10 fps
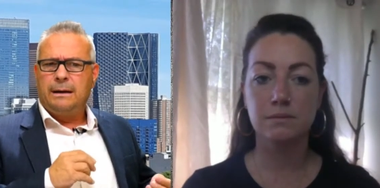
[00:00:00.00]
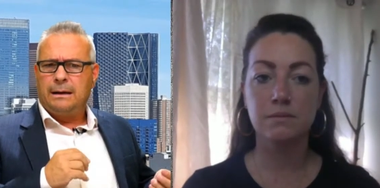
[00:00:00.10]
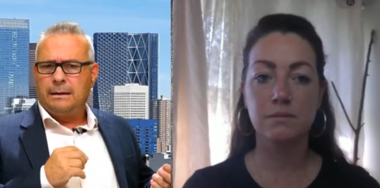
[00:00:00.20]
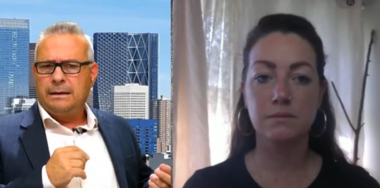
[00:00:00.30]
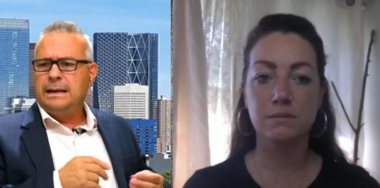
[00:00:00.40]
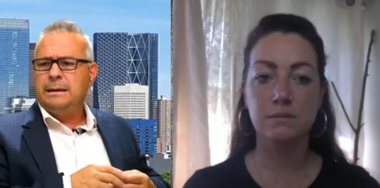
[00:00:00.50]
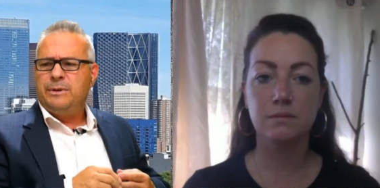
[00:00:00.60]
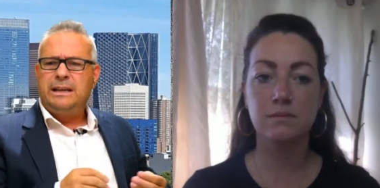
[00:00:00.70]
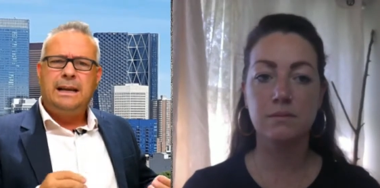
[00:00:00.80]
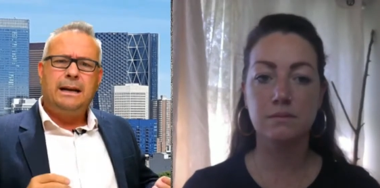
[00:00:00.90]

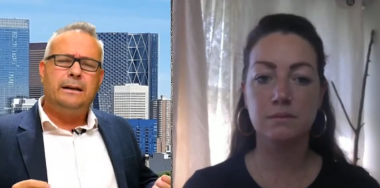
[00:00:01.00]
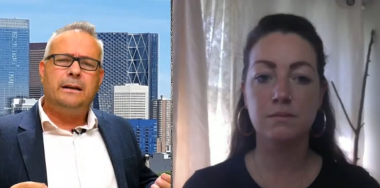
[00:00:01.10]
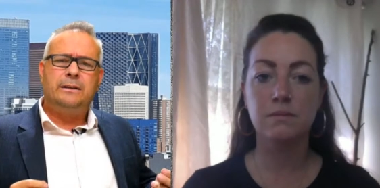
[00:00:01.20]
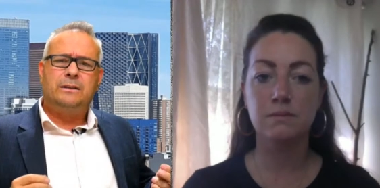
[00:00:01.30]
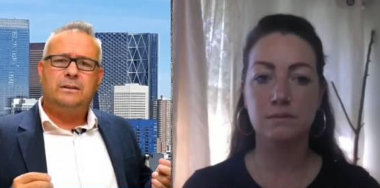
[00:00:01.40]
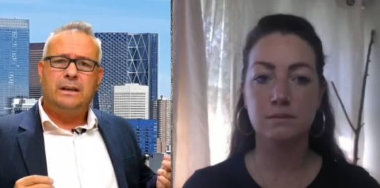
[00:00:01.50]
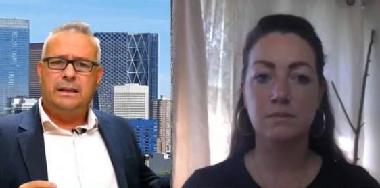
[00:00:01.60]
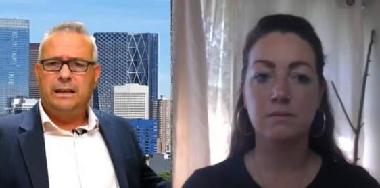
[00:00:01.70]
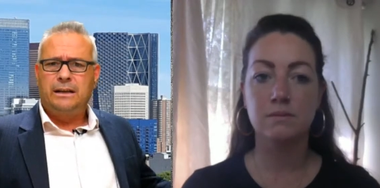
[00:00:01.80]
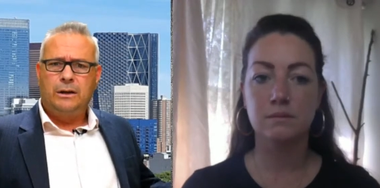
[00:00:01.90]
Speaker 1: NDP candidates uh,
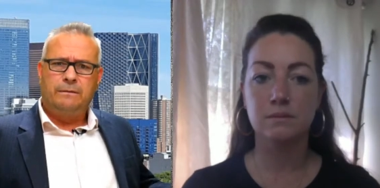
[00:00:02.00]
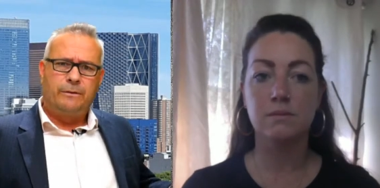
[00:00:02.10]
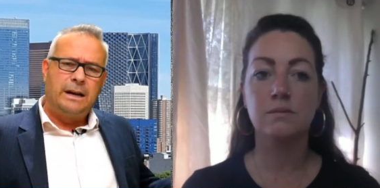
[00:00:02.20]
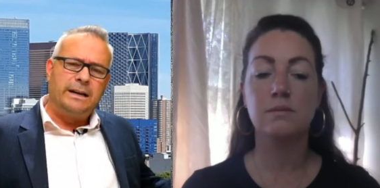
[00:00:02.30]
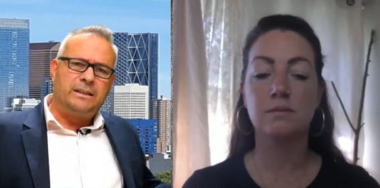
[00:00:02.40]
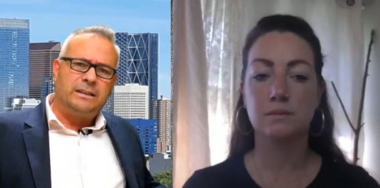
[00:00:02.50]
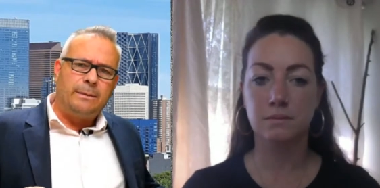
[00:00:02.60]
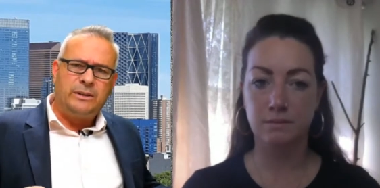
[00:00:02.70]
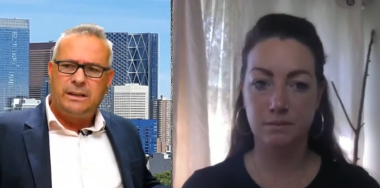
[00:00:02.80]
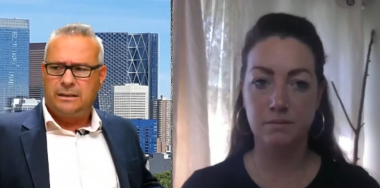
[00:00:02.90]
kicked out for anti
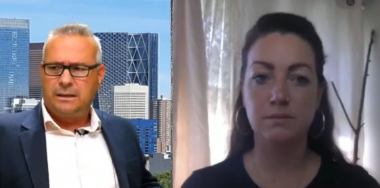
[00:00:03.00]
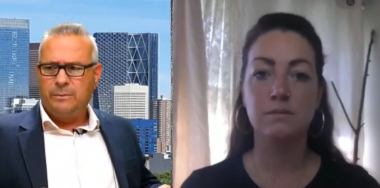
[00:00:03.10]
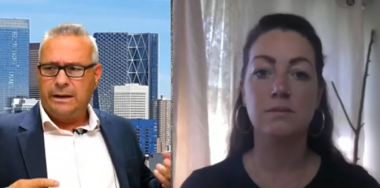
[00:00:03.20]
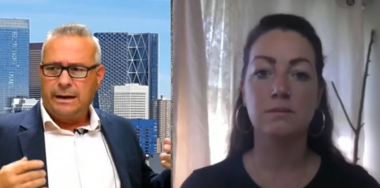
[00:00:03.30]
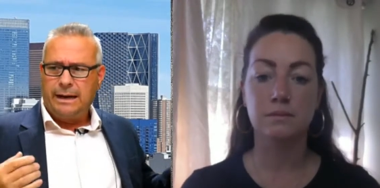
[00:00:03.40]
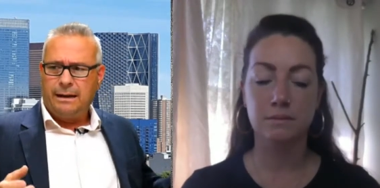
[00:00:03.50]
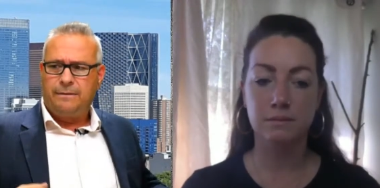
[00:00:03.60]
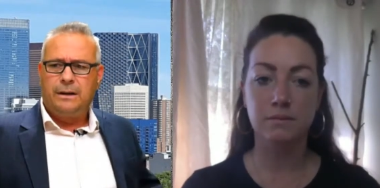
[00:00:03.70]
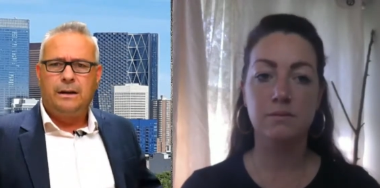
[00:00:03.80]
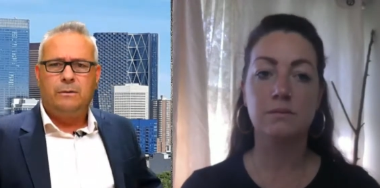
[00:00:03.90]
Semitism than I have
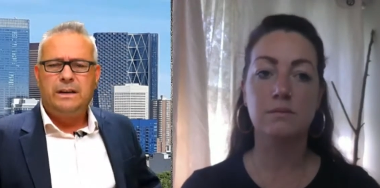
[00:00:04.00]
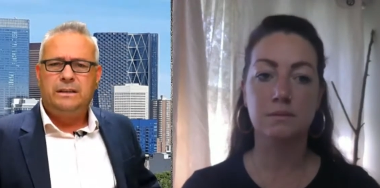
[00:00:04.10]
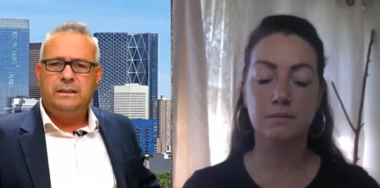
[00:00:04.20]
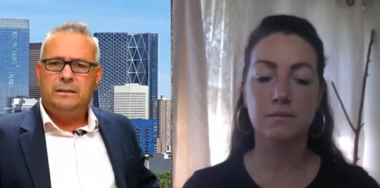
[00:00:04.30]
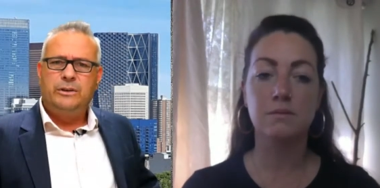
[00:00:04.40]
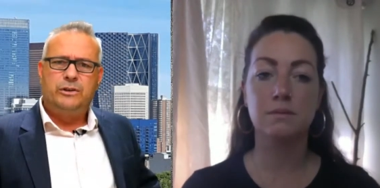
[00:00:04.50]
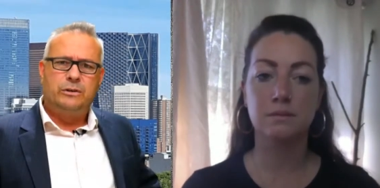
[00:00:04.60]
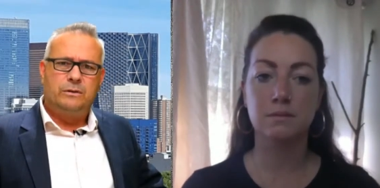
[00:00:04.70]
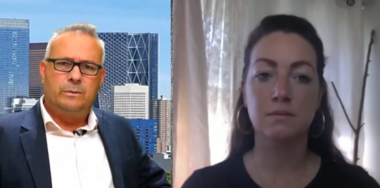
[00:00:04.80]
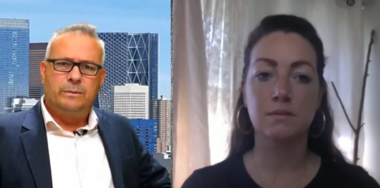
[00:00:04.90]
uh, racism
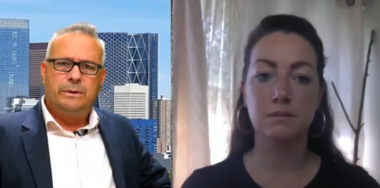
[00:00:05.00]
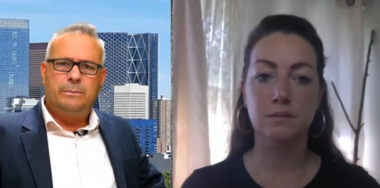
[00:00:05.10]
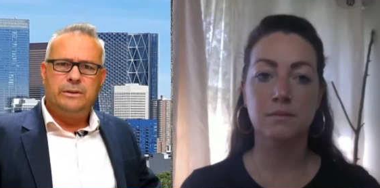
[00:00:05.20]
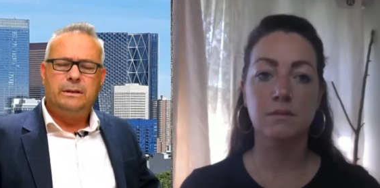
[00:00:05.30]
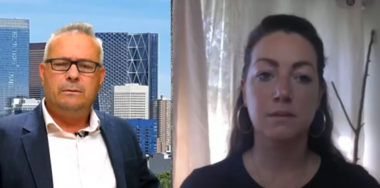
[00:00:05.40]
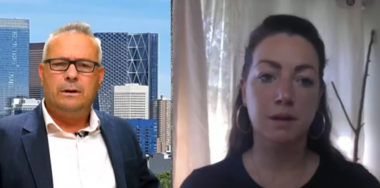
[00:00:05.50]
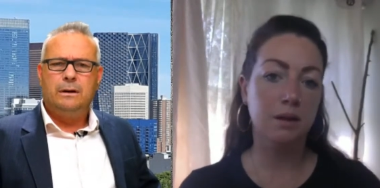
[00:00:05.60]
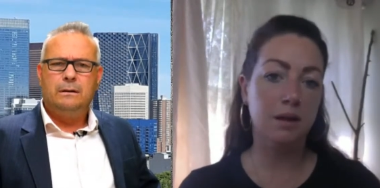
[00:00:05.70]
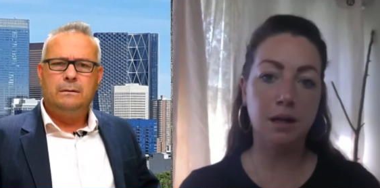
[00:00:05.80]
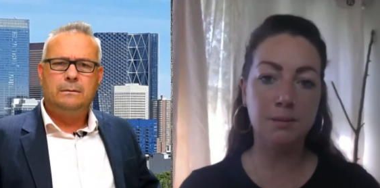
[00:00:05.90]
issues with the PPC right now.
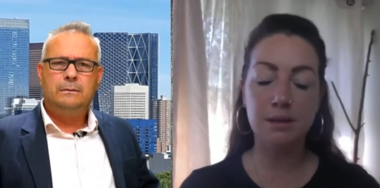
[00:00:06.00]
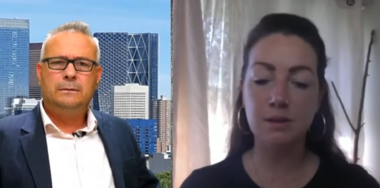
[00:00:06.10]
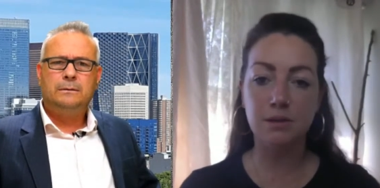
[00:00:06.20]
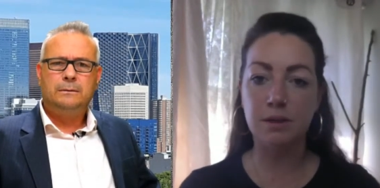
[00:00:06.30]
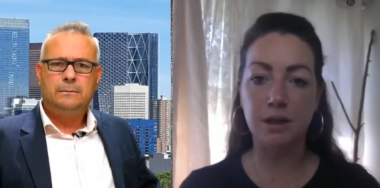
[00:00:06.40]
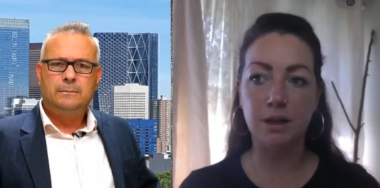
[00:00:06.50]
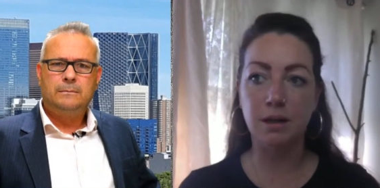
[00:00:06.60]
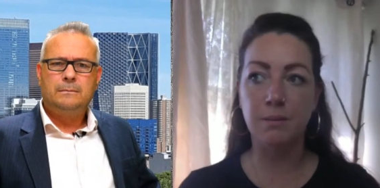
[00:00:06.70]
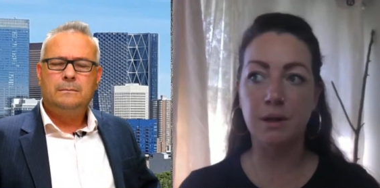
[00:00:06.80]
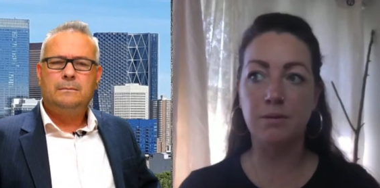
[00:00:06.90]
Speaker 2: Absolutely.
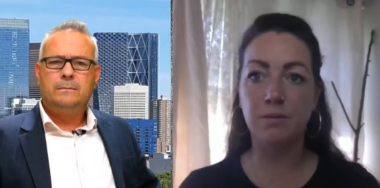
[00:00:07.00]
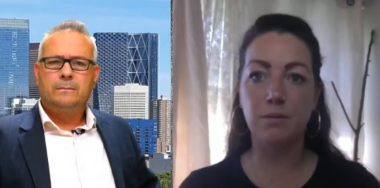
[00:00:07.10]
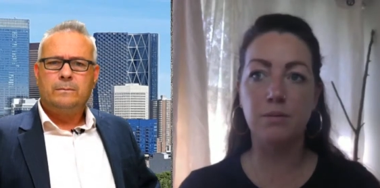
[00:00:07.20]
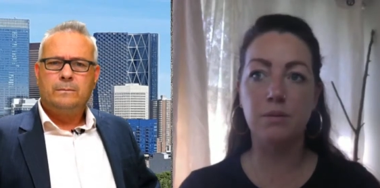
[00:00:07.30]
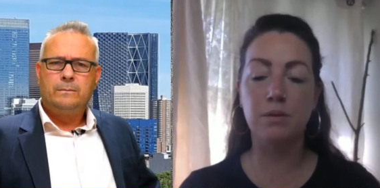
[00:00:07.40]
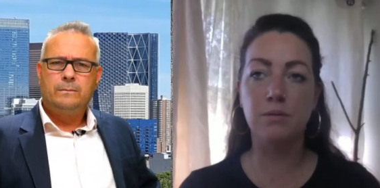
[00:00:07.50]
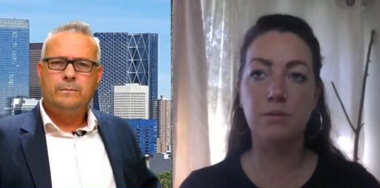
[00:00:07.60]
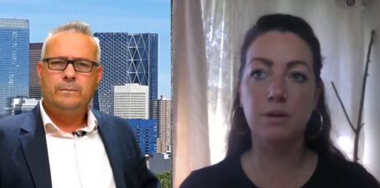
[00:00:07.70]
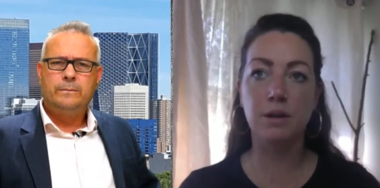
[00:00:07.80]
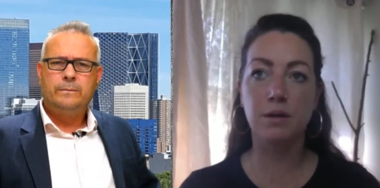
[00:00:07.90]
I mean,
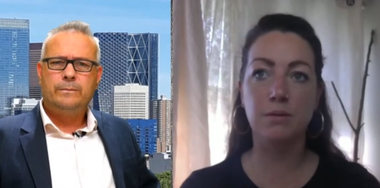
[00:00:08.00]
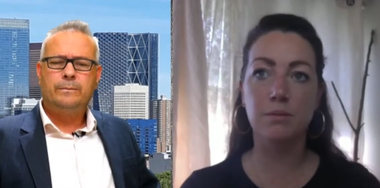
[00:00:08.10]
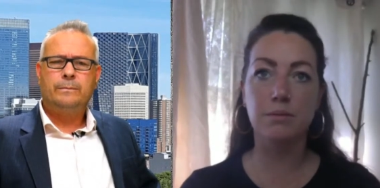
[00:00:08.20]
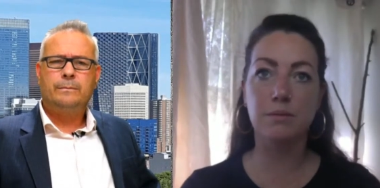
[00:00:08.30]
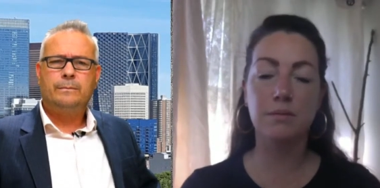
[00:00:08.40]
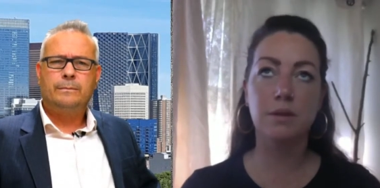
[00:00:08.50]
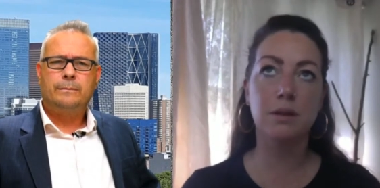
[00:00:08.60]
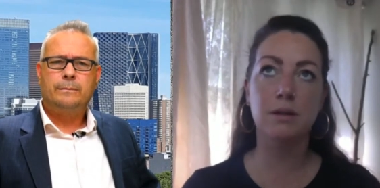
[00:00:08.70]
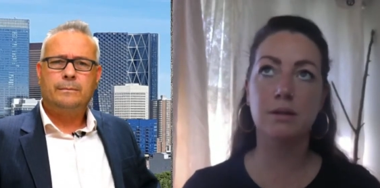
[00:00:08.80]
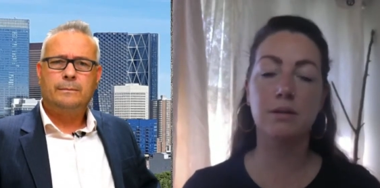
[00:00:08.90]
you know,
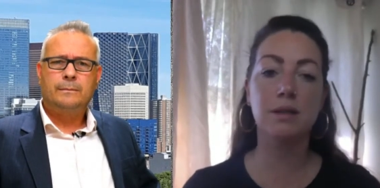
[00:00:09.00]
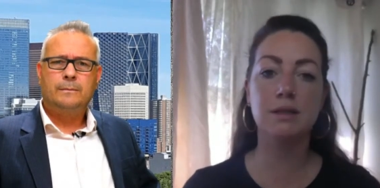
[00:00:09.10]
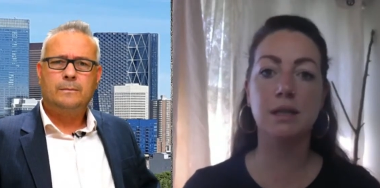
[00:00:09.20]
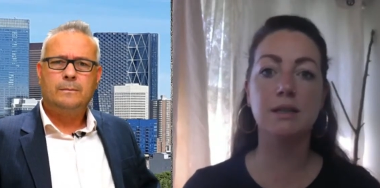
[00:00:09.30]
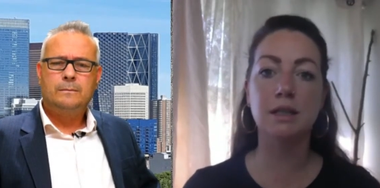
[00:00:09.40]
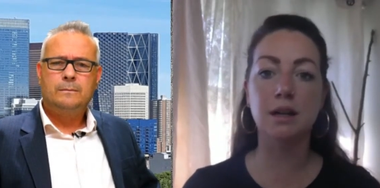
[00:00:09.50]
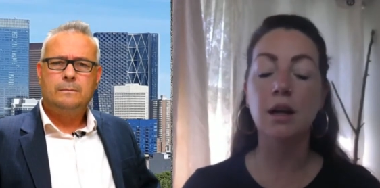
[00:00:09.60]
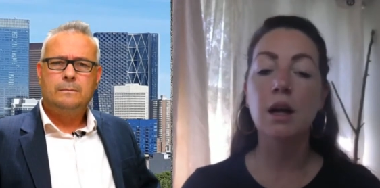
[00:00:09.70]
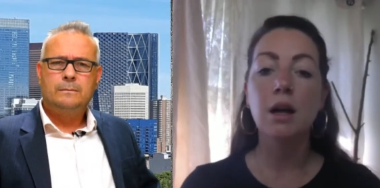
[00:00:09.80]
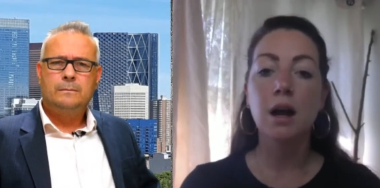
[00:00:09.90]
this
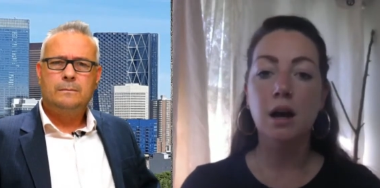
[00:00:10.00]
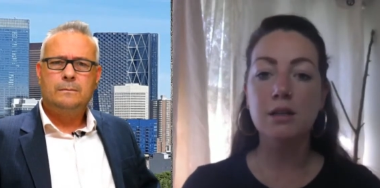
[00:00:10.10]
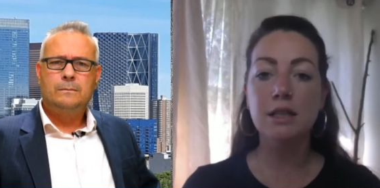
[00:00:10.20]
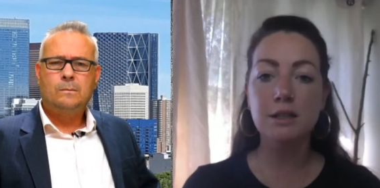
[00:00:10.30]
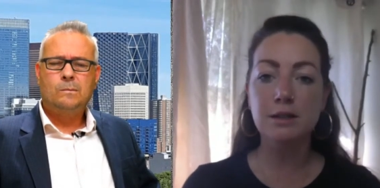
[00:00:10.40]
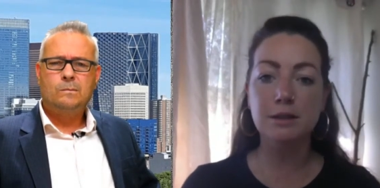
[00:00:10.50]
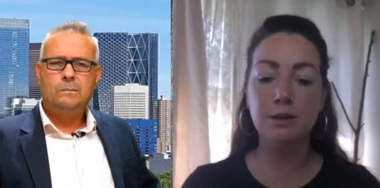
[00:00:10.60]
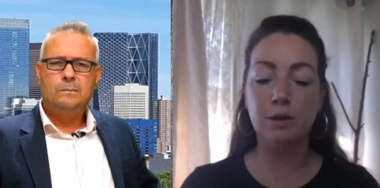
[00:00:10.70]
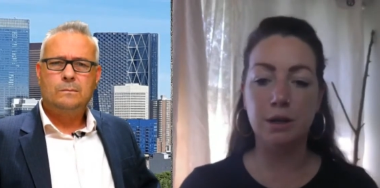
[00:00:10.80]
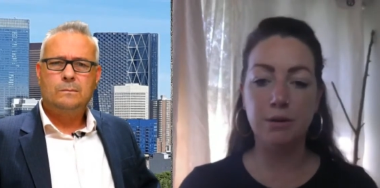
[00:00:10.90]
idea. I'll tell you a
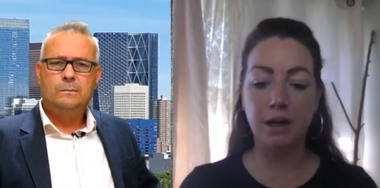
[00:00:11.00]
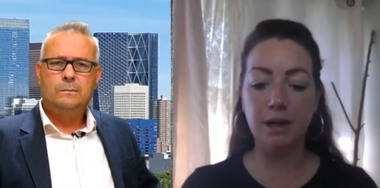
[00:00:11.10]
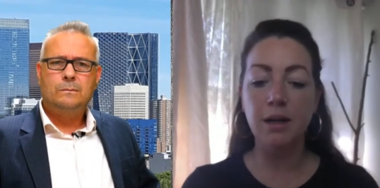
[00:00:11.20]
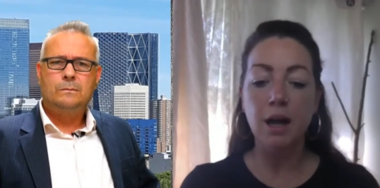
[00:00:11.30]
story, okay?